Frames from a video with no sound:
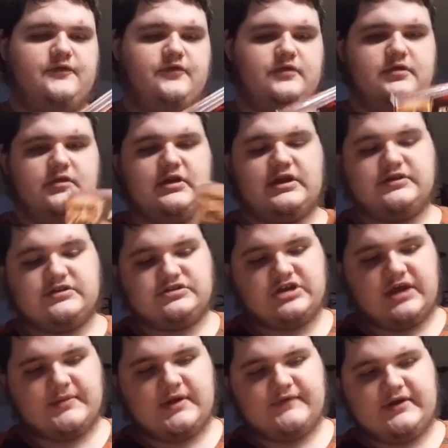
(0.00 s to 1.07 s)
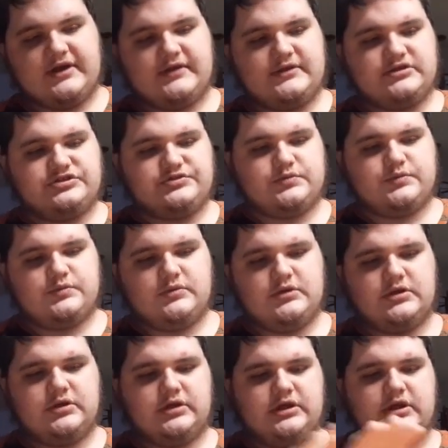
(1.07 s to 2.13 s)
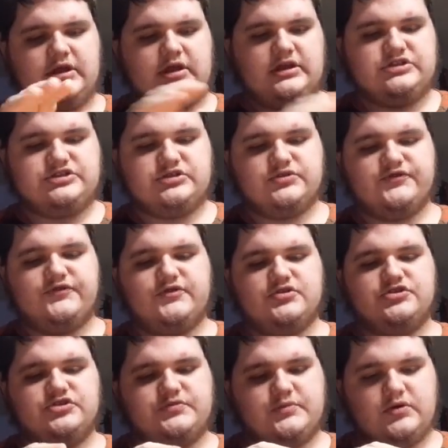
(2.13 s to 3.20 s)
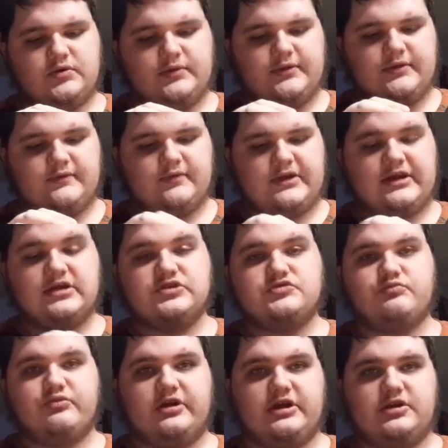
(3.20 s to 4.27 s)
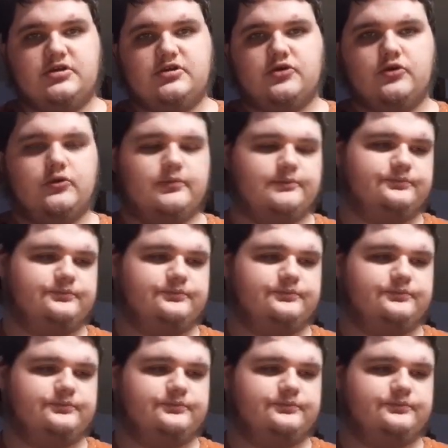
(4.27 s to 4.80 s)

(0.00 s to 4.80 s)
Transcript: for the length of time I've had this, it still feels smooth like it's brand new.